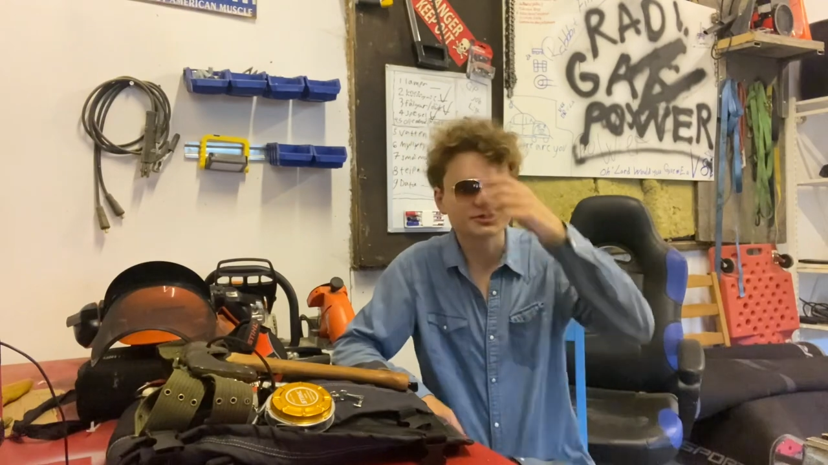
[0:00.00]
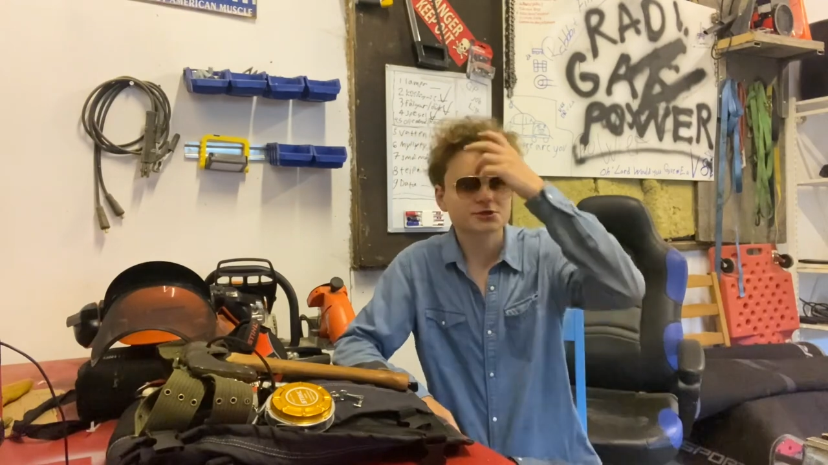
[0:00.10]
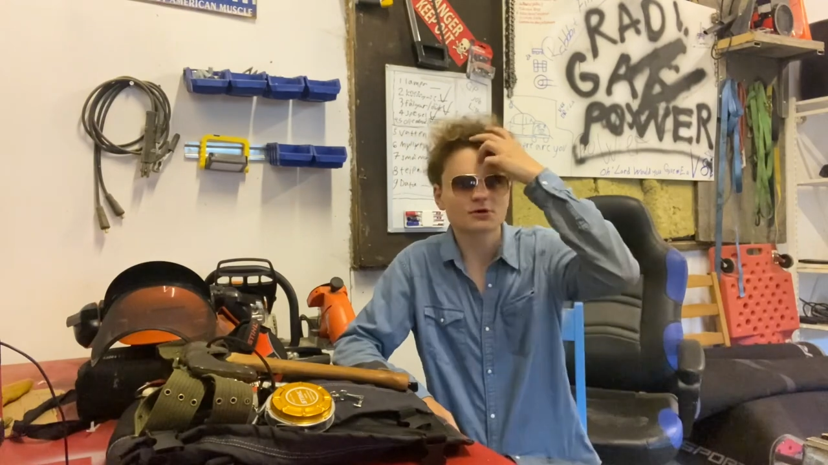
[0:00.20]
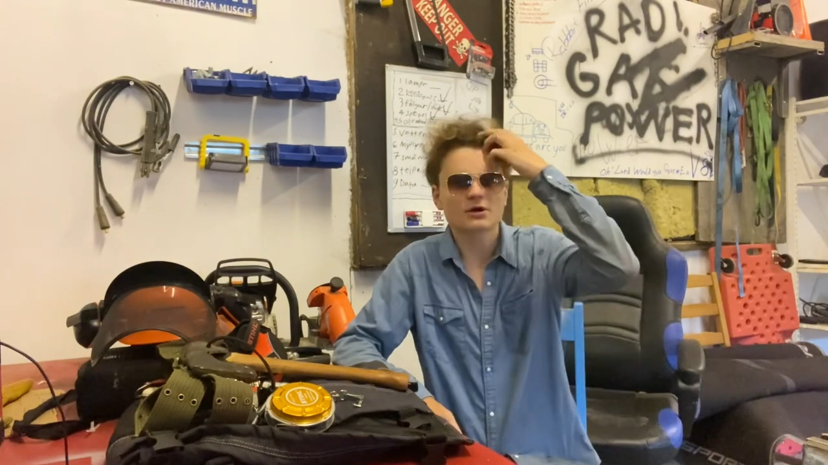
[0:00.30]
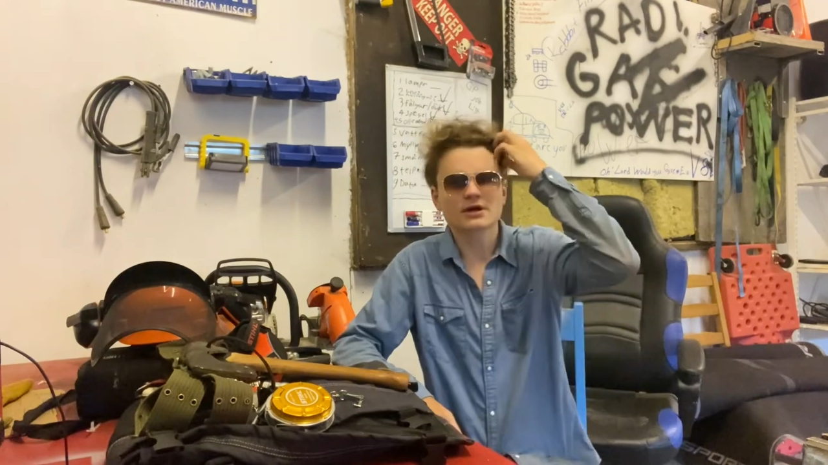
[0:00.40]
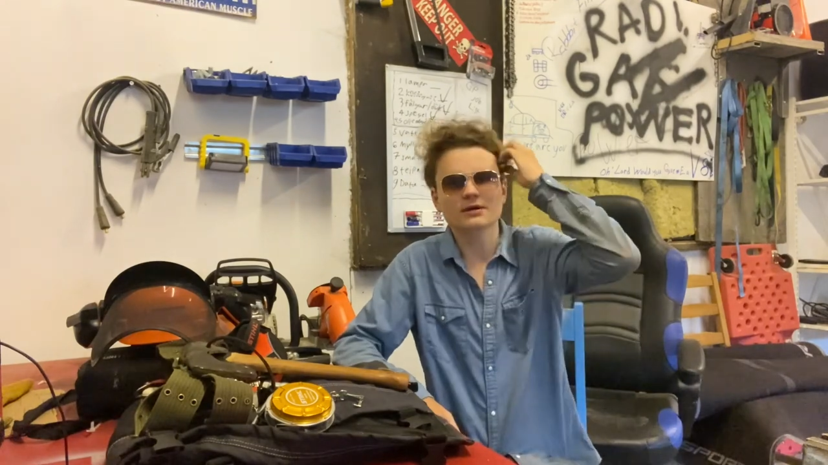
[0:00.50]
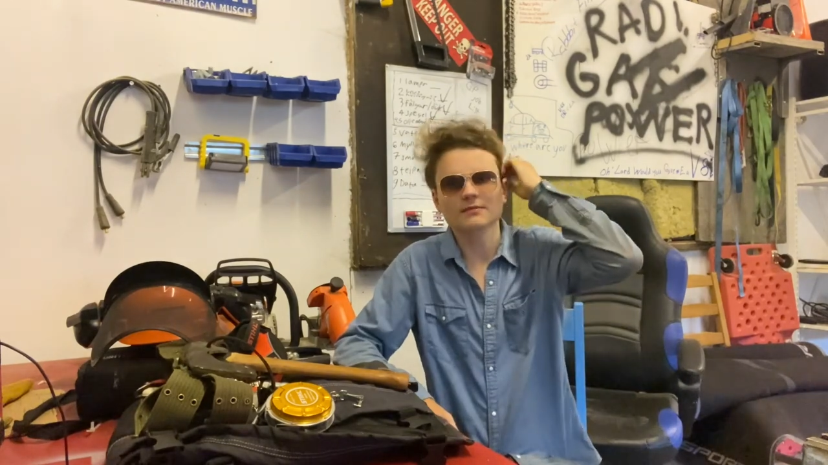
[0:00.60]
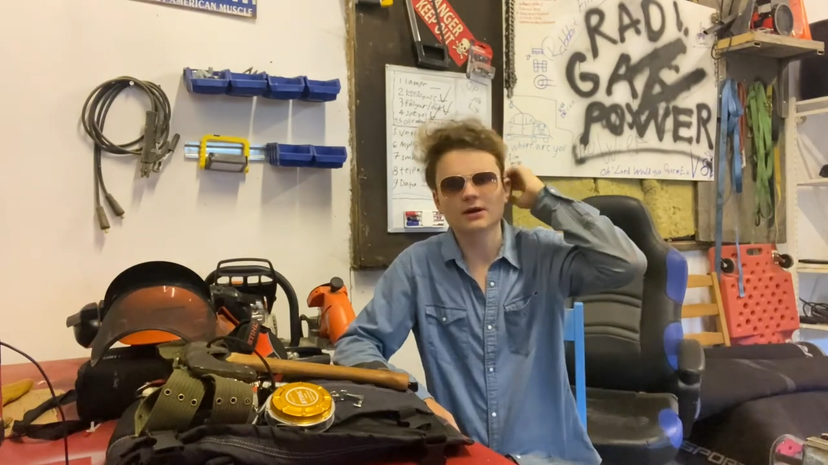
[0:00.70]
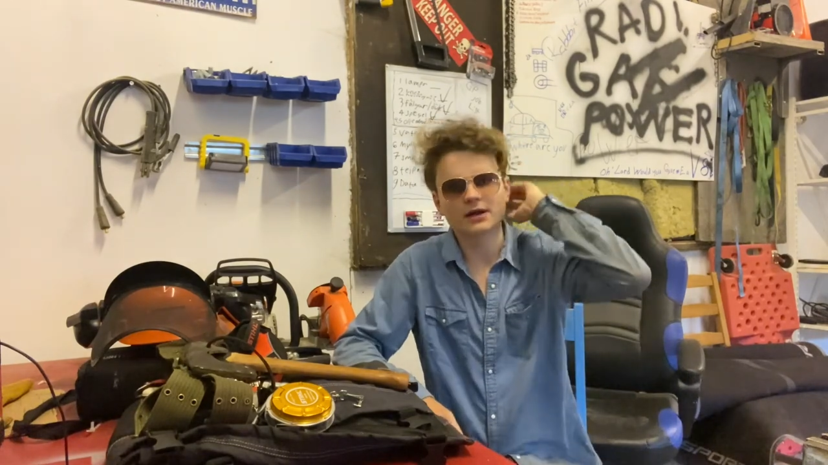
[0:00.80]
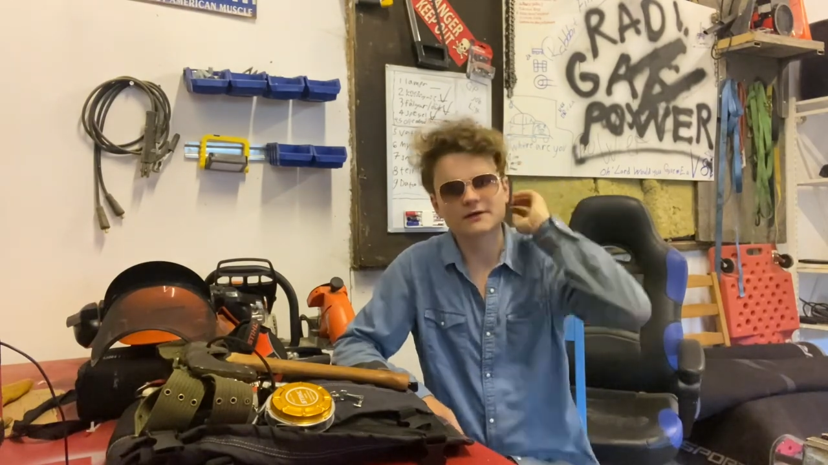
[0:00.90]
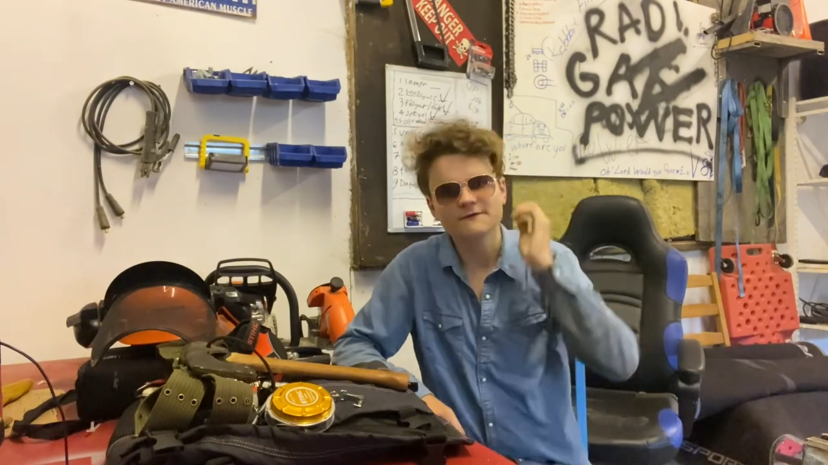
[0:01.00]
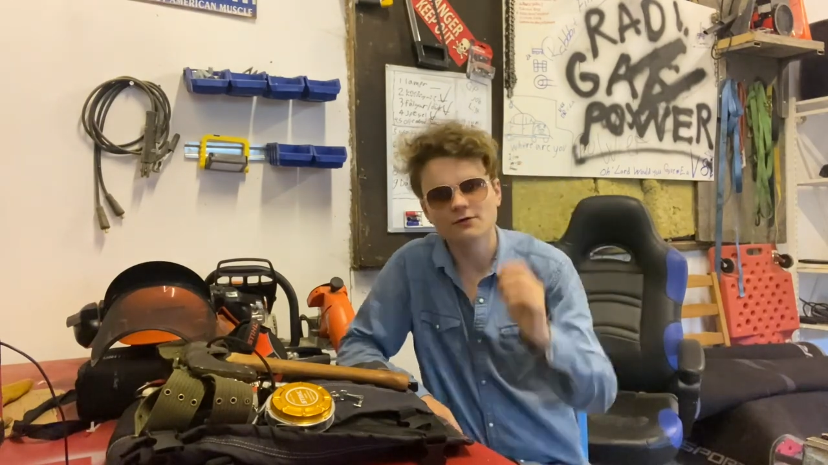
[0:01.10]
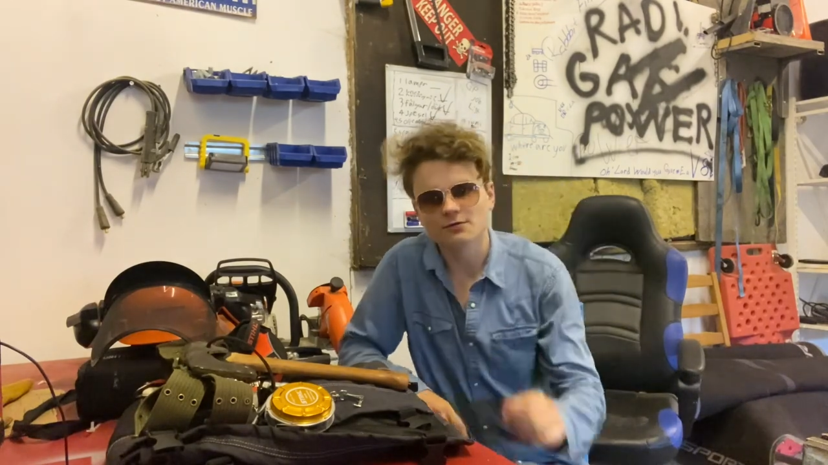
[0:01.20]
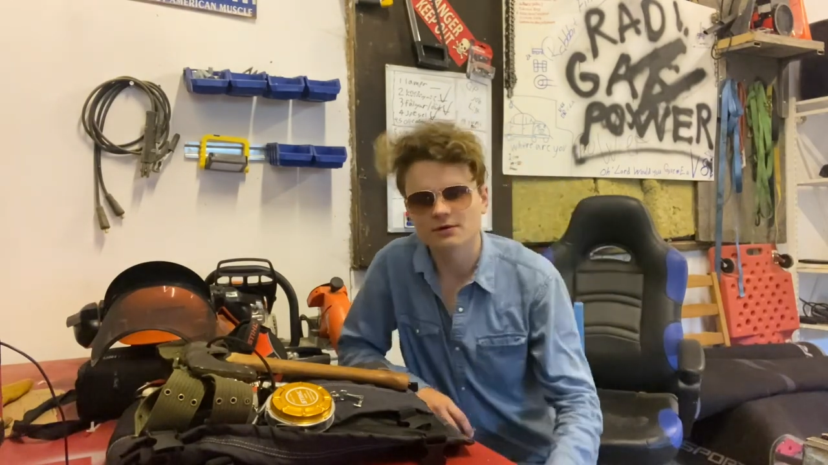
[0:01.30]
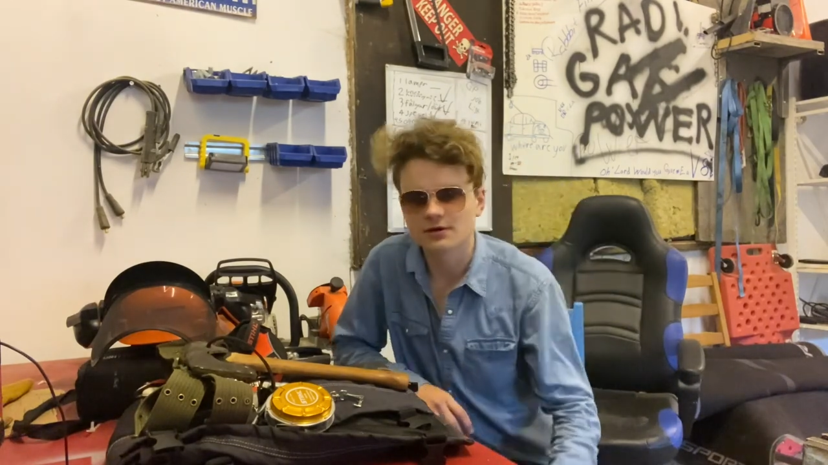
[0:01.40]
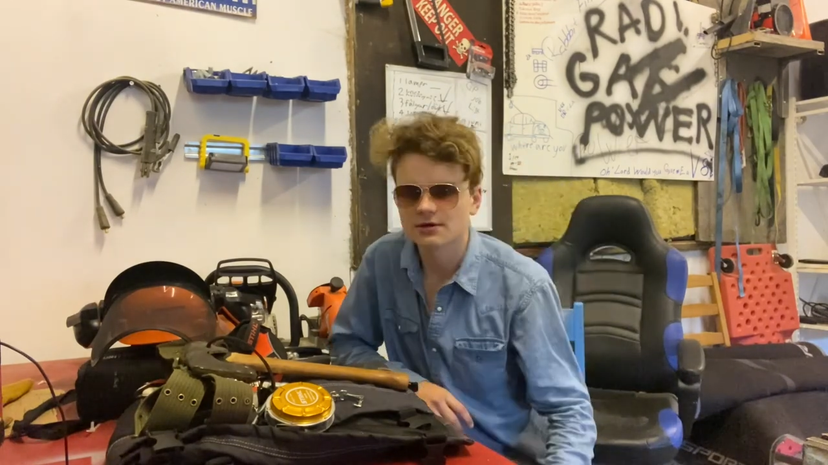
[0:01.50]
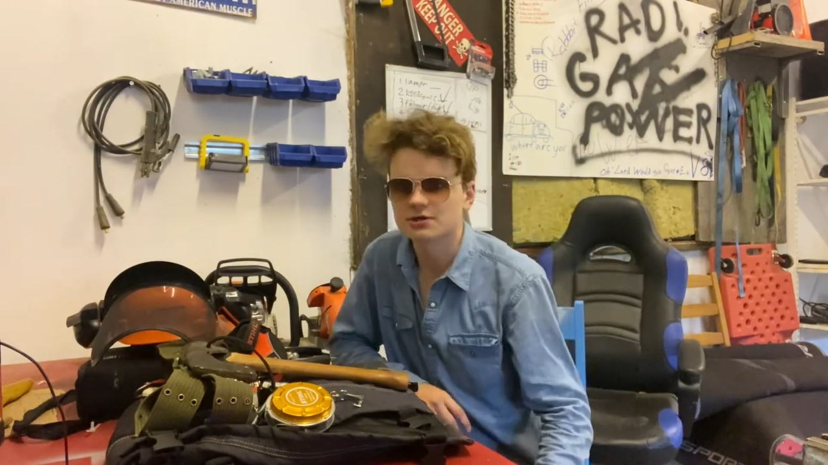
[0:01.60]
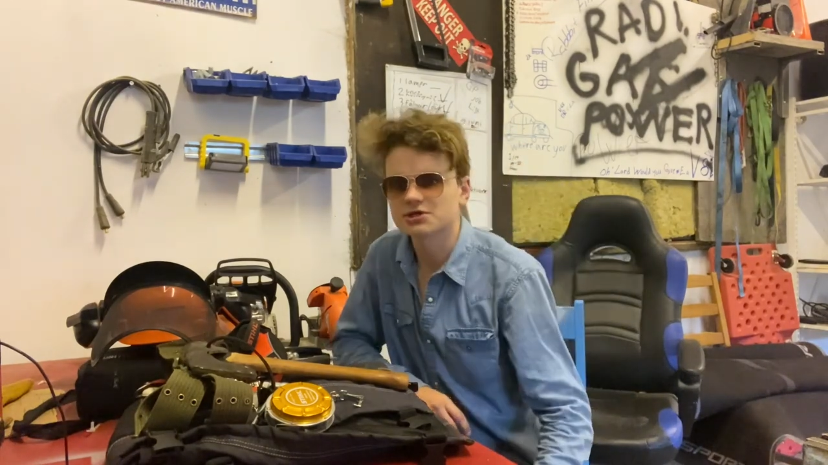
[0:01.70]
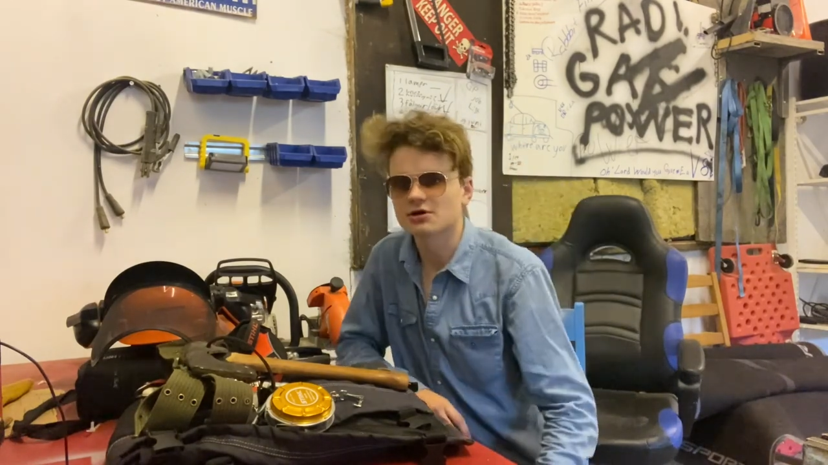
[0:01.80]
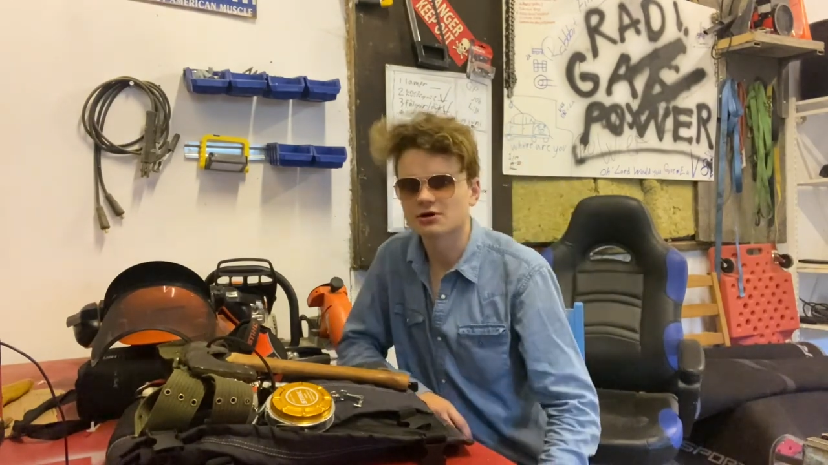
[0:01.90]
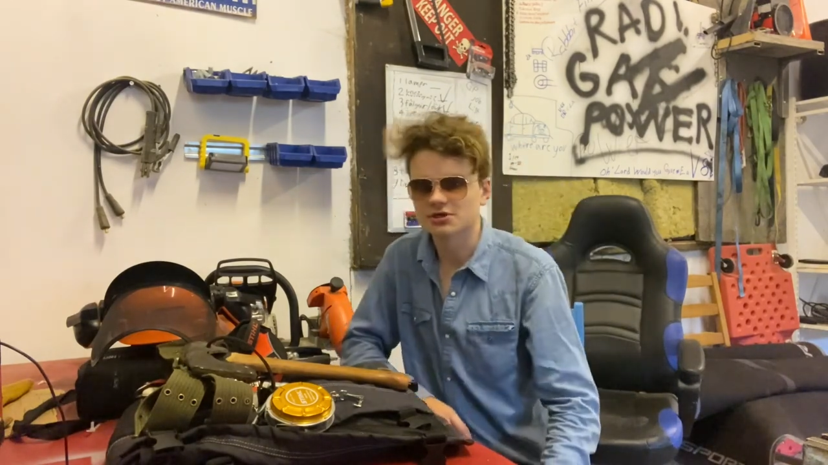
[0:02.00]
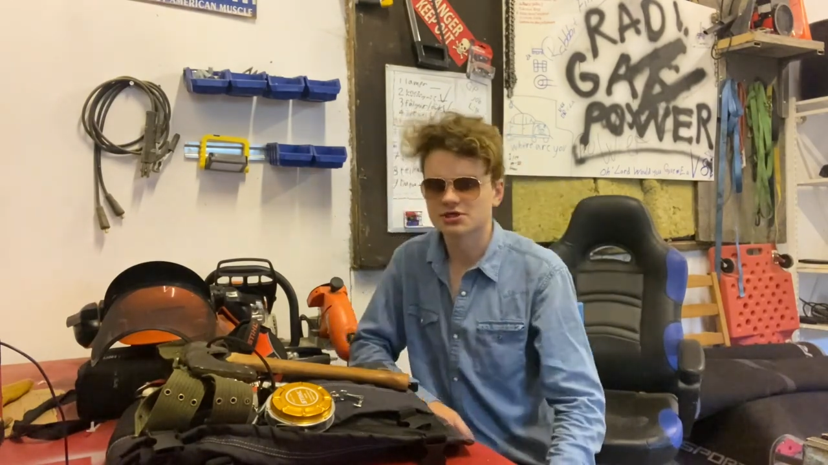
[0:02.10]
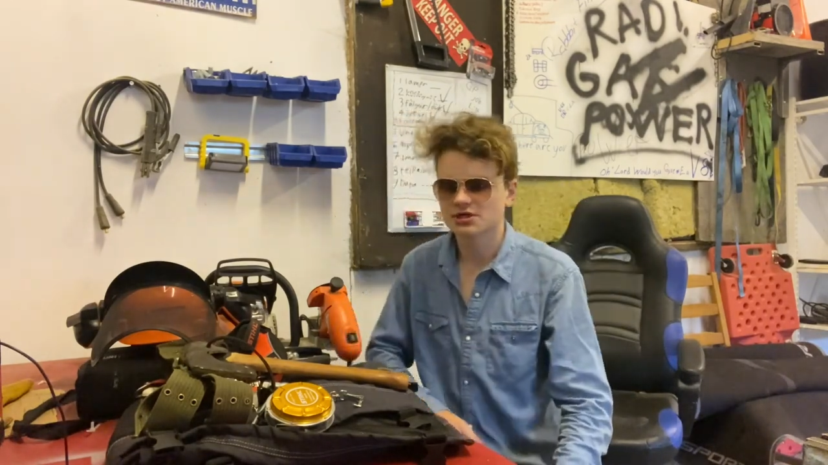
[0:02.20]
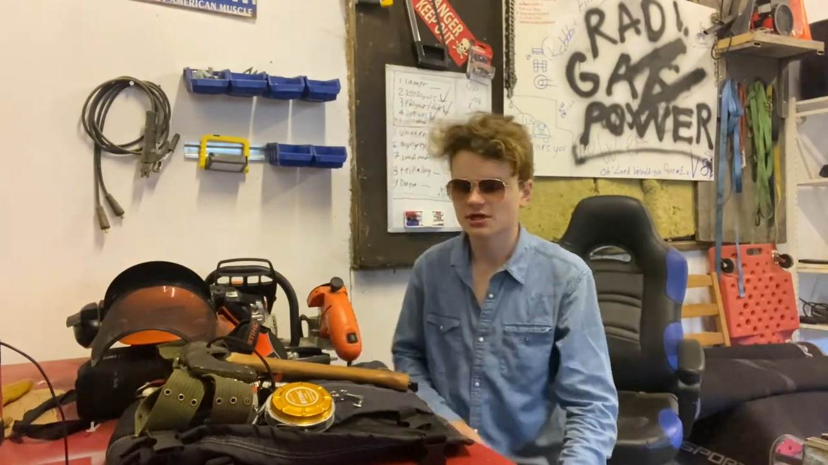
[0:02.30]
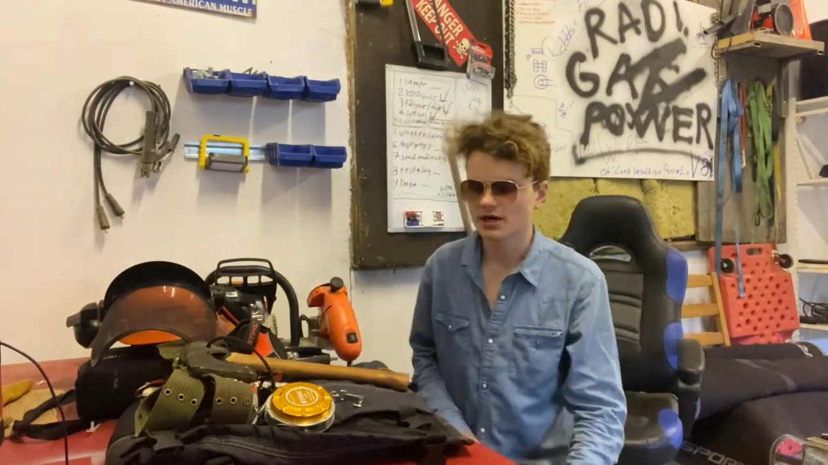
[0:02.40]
strong and my phone ran out of charge,